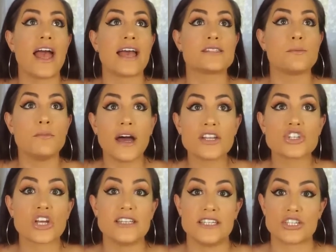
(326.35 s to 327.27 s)
as
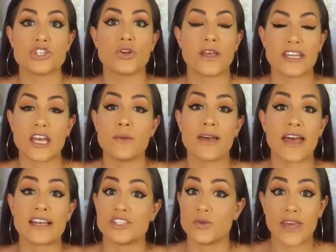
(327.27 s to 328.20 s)
much additional income
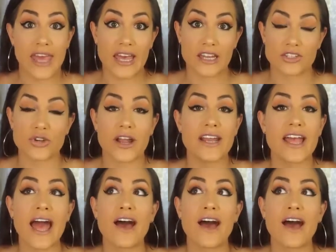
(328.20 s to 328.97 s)
as you can. Try